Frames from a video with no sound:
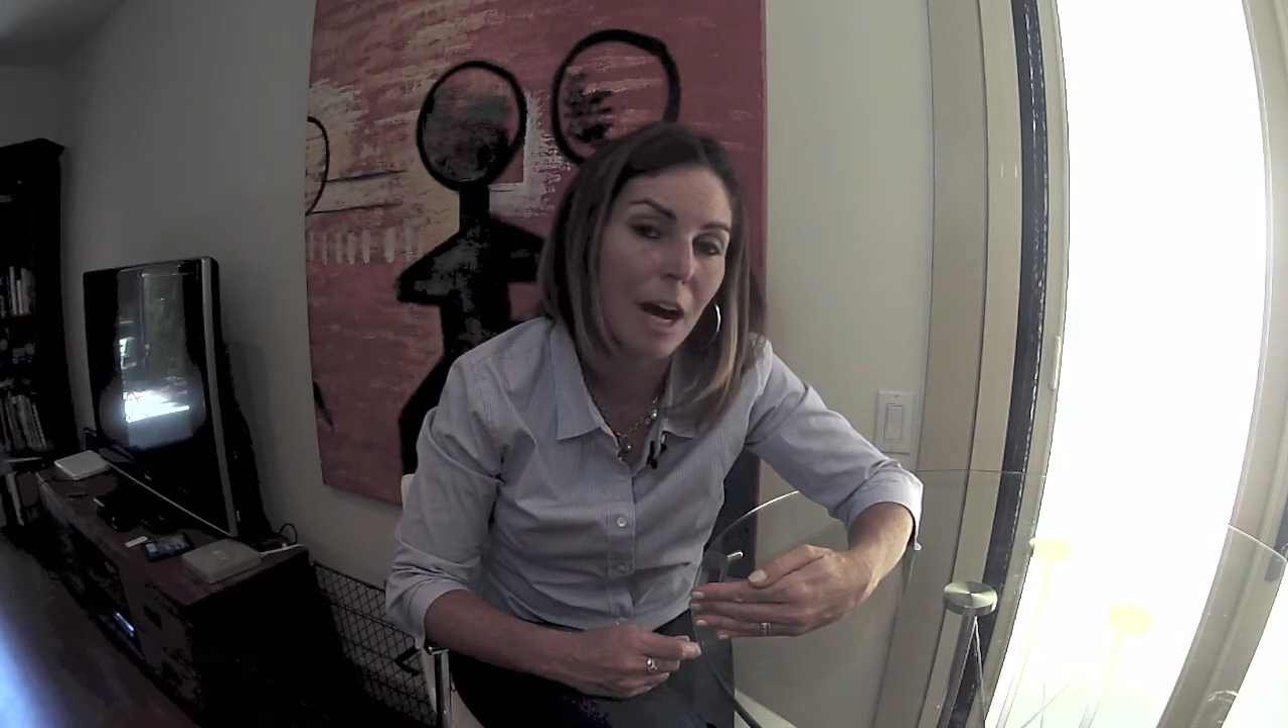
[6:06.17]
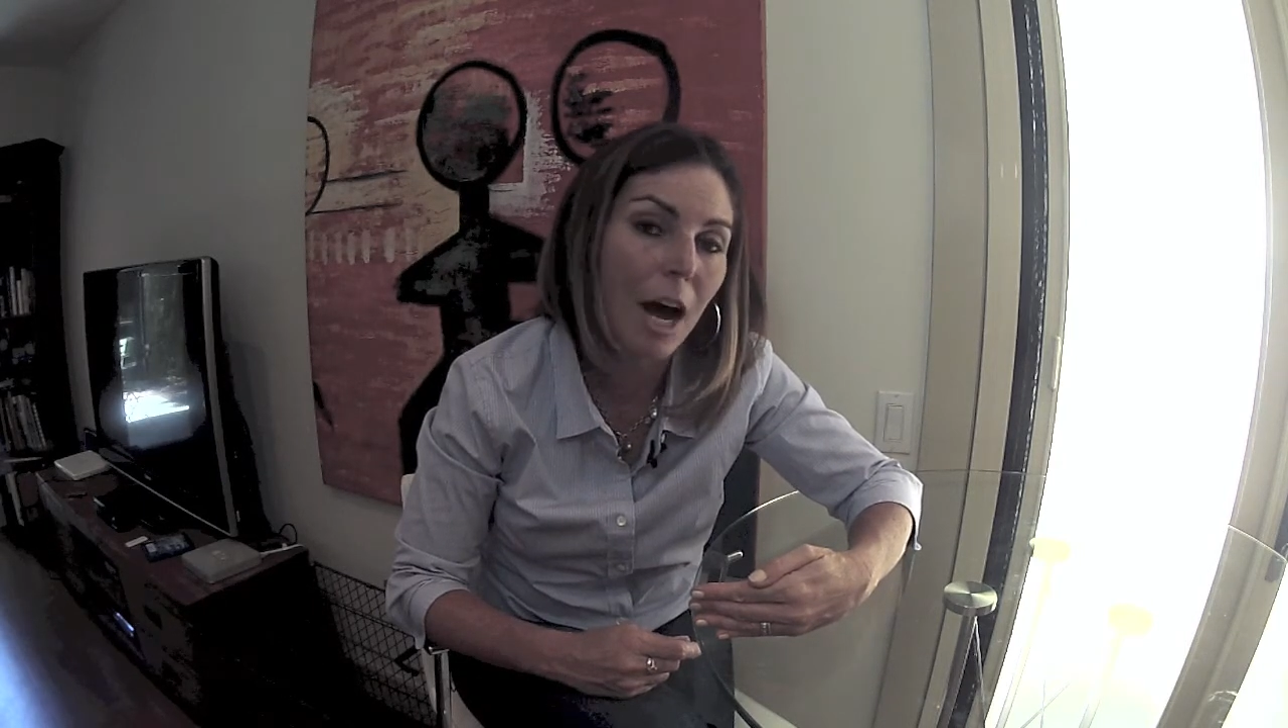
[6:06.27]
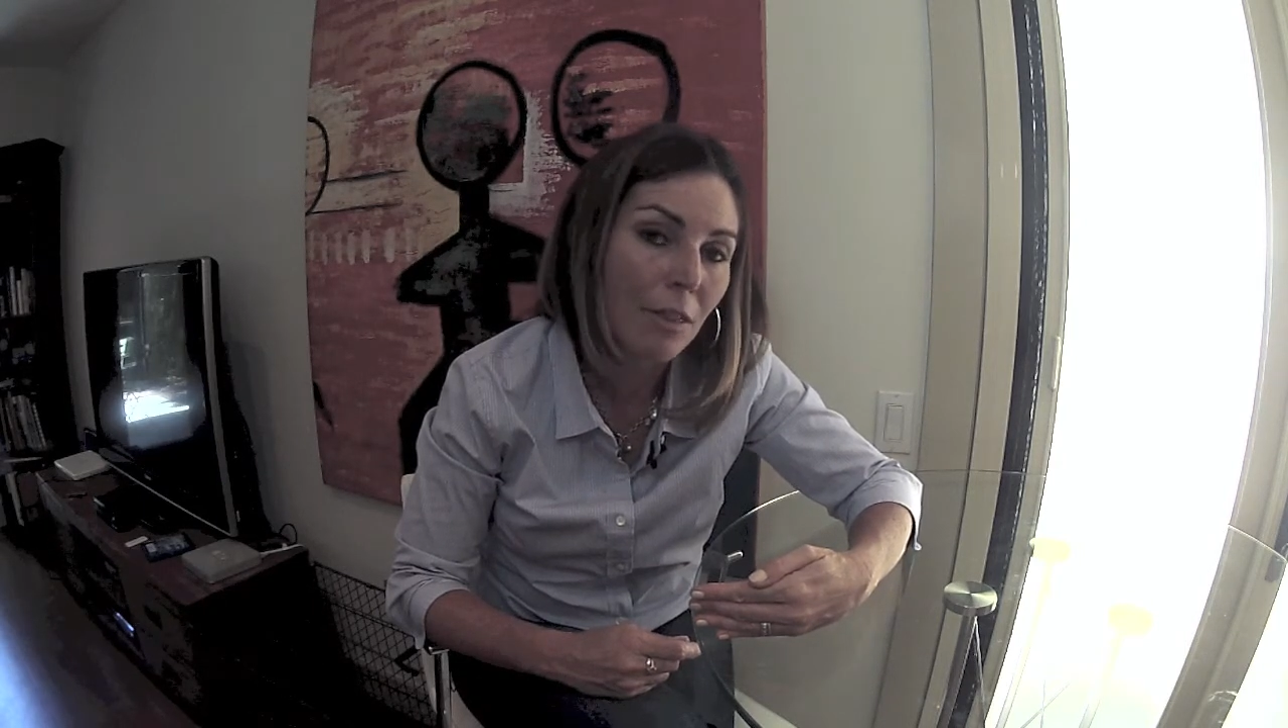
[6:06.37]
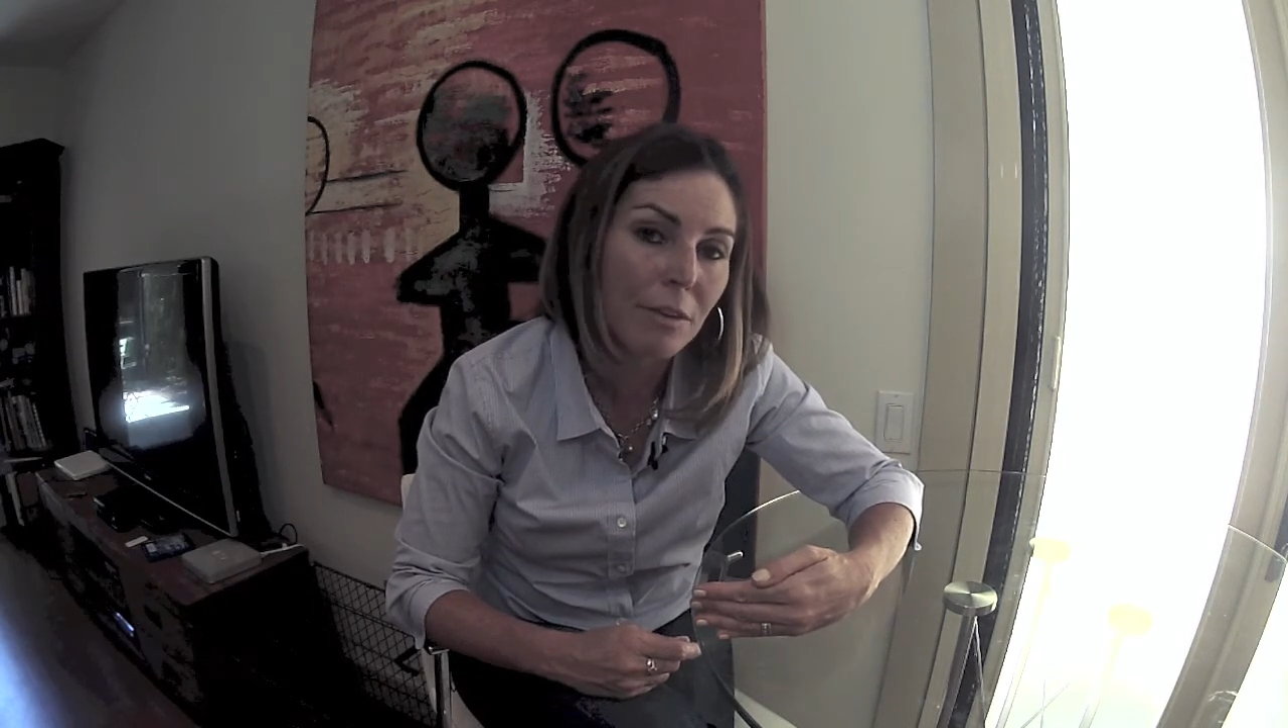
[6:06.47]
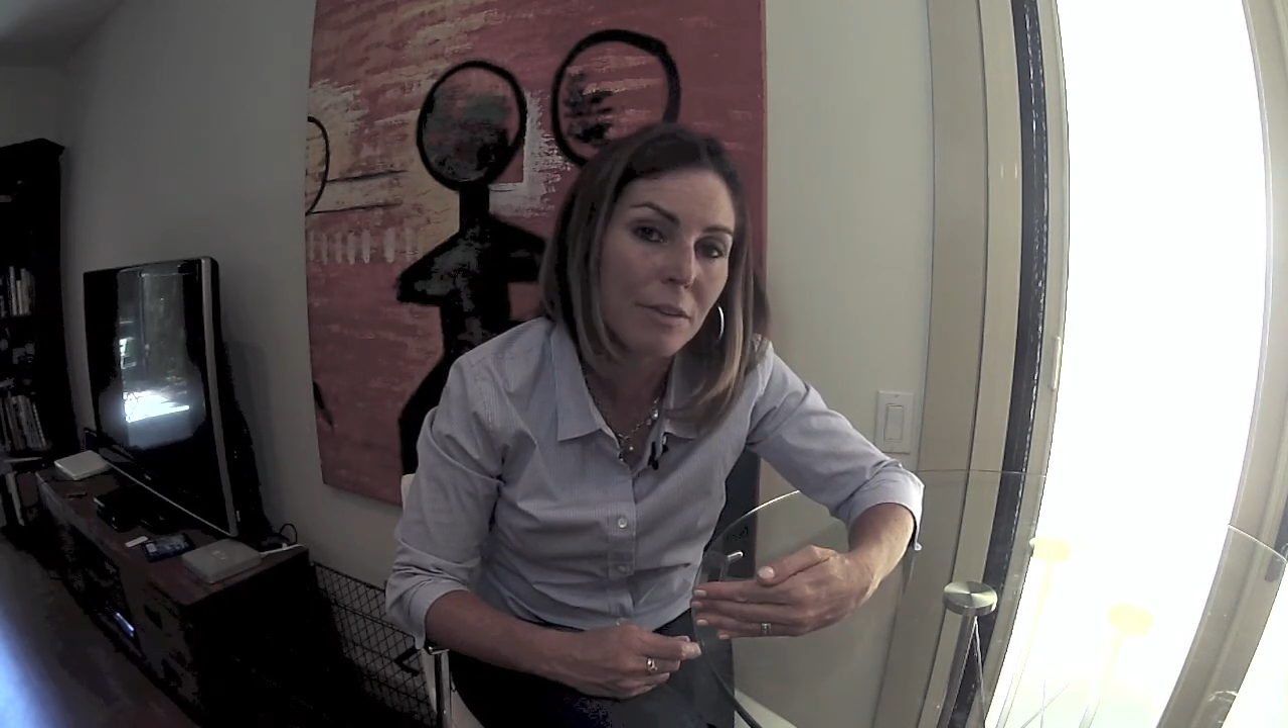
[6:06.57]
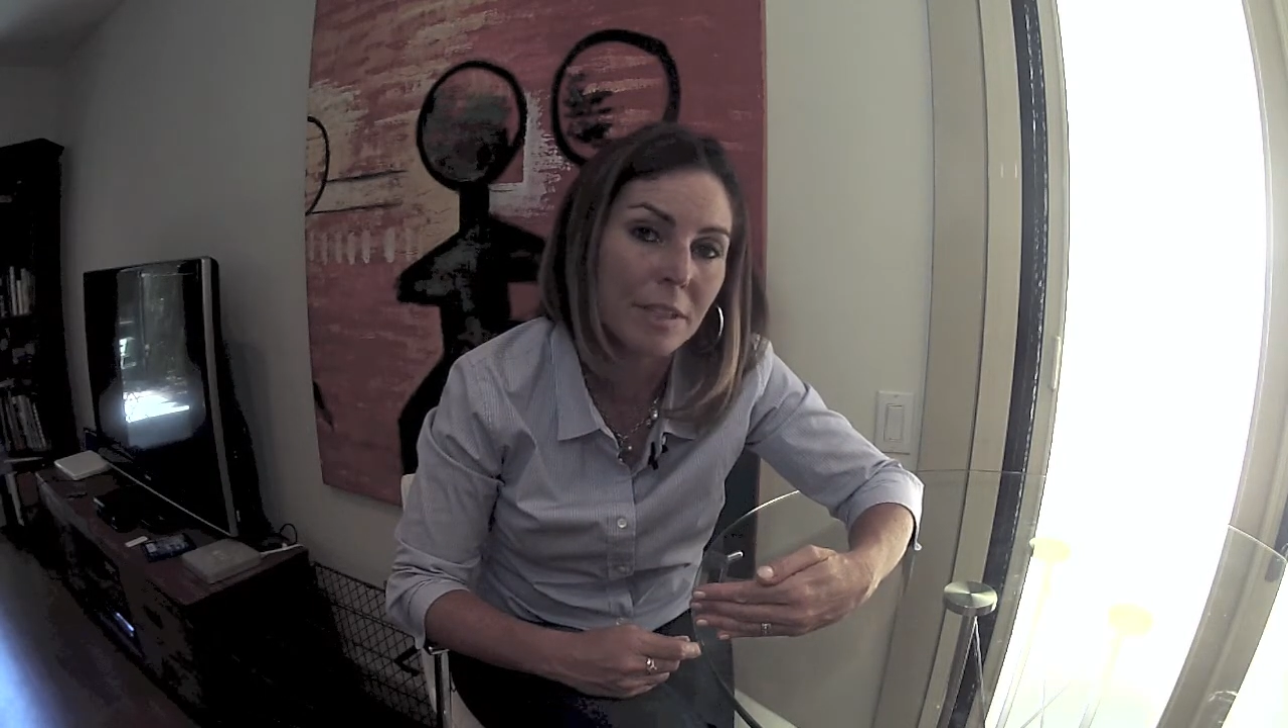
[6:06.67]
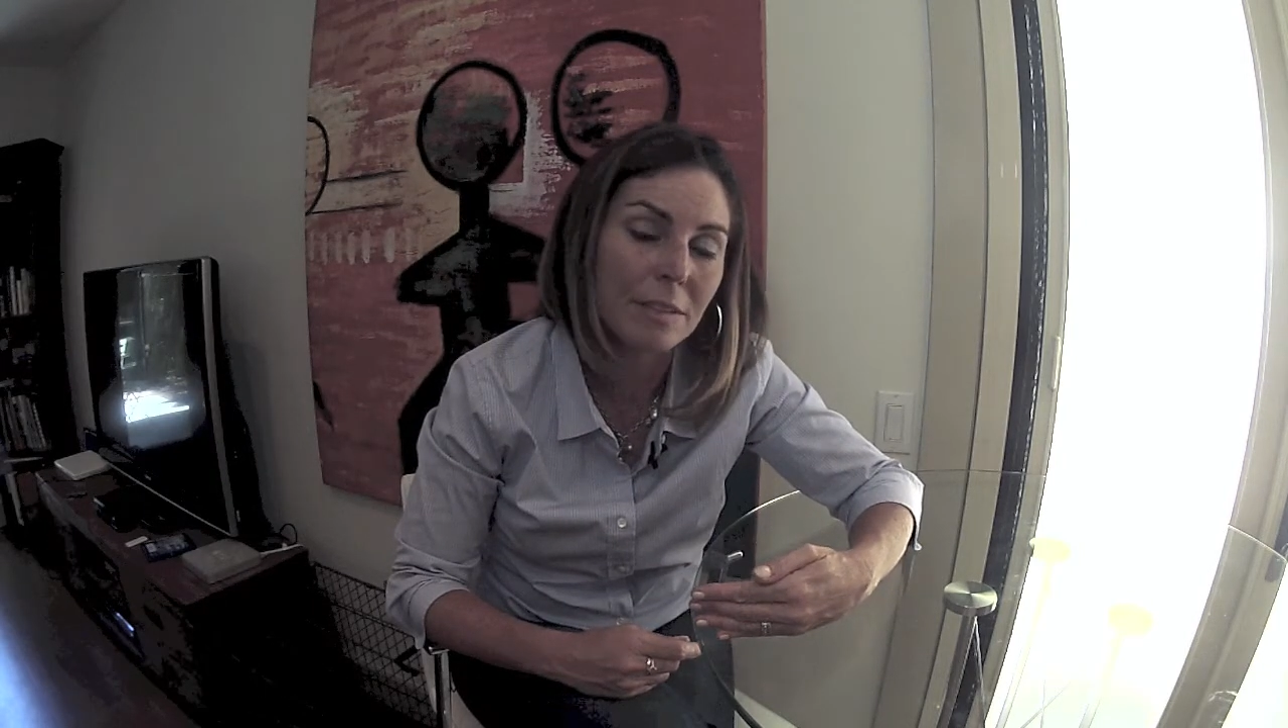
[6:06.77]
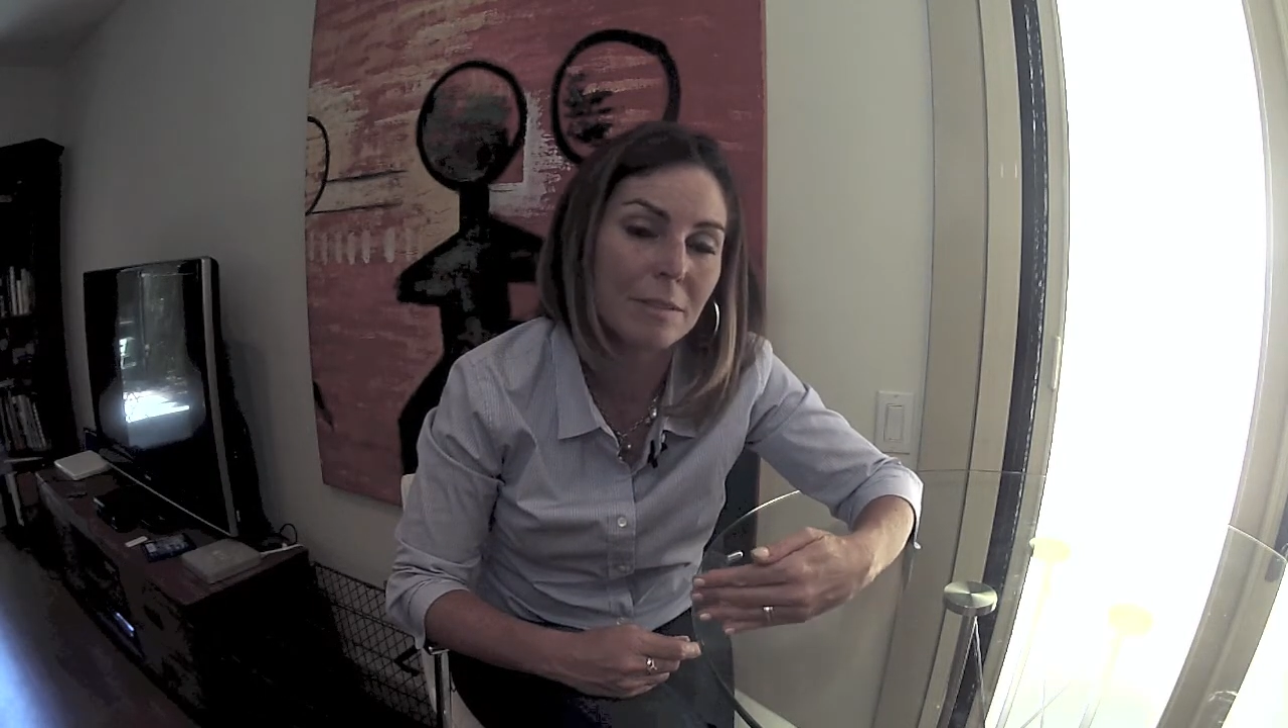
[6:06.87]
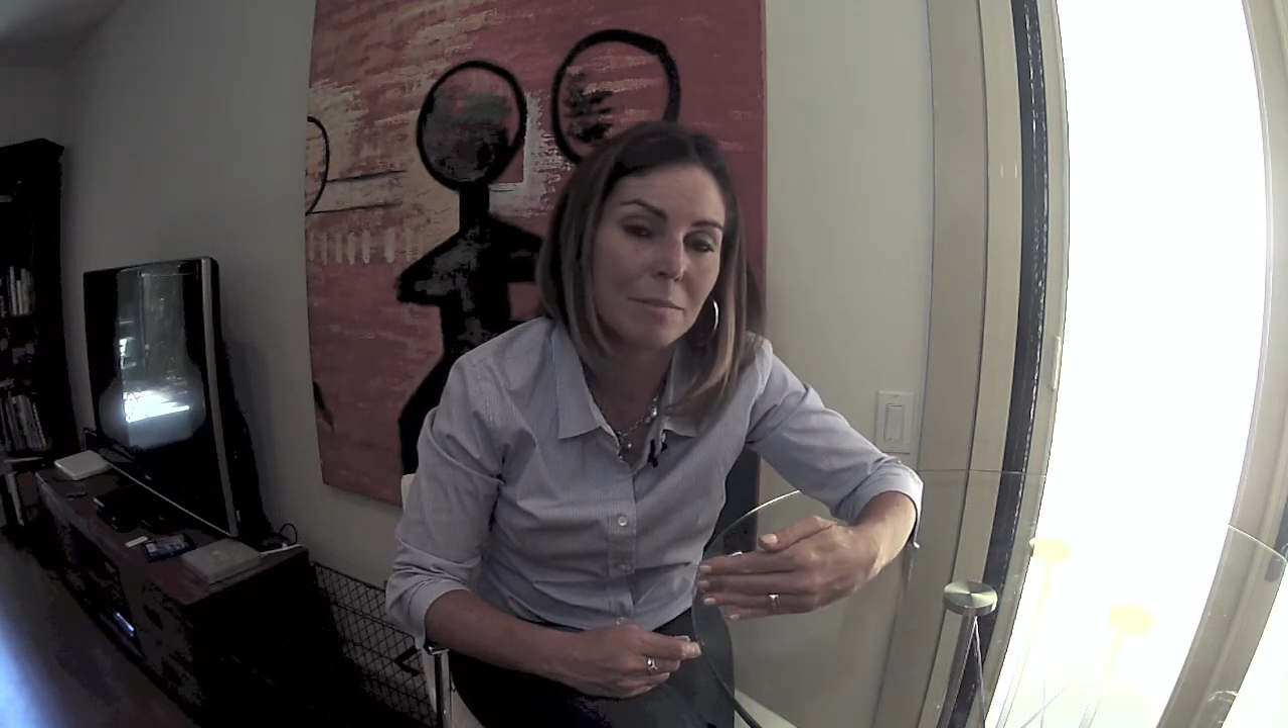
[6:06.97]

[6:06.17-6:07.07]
other than